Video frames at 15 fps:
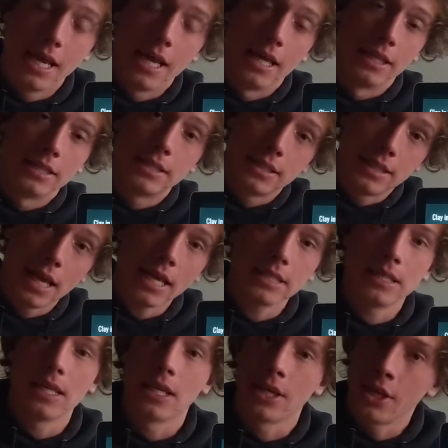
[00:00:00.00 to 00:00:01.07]
It sticks,
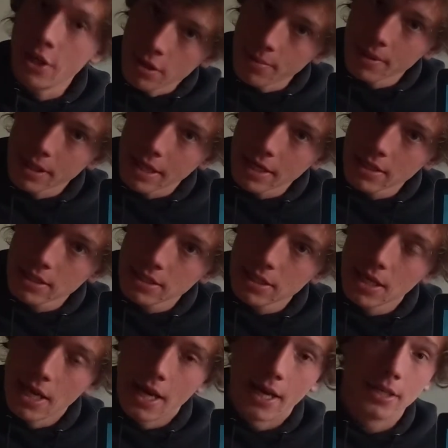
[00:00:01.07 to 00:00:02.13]
it accumulates,
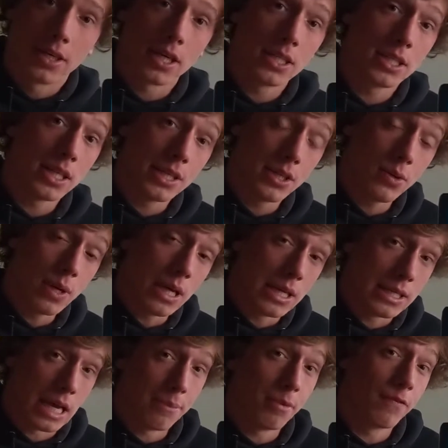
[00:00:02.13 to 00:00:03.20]
it turns into a
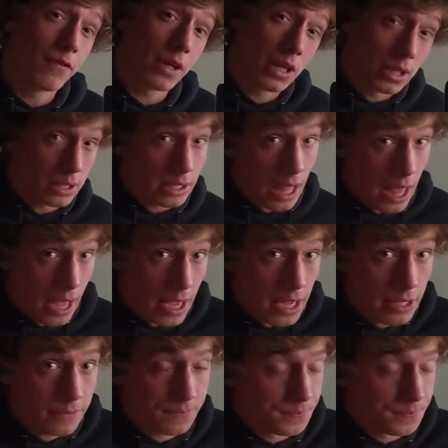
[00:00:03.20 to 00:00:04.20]
type of clay,